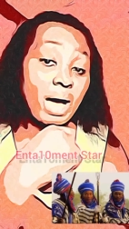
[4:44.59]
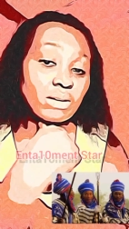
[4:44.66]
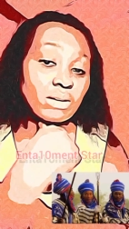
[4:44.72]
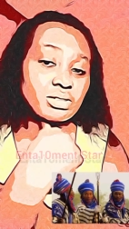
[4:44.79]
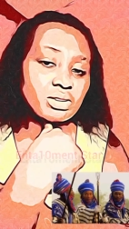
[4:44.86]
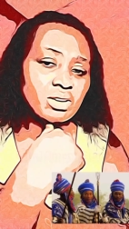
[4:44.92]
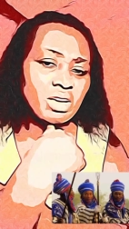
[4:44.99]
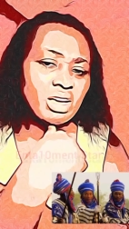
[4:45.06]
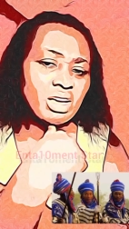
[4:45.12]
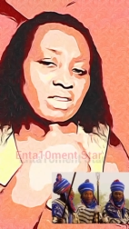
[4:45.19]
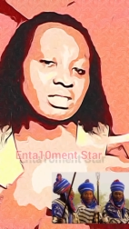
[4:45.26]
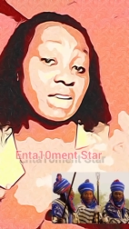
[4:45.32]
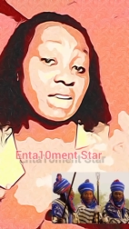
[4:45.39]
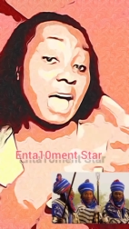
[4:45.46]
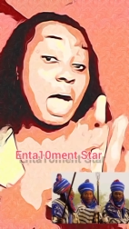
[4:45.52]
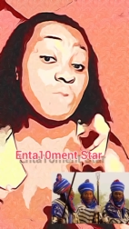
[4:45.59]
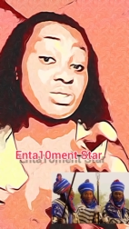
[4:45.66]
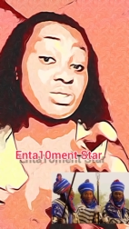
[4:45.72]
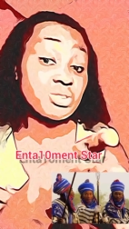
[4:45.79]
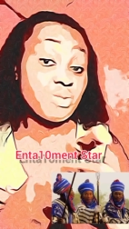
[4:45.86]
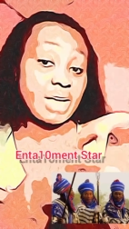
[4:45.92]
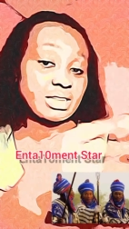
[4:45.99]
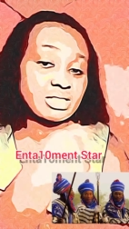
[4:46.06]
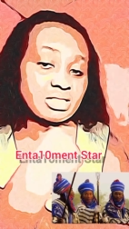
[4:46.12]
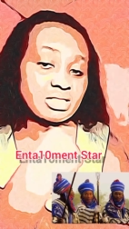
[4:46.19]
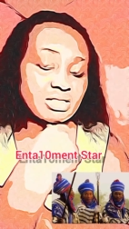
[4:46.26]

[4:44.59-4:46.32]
the house rent. No.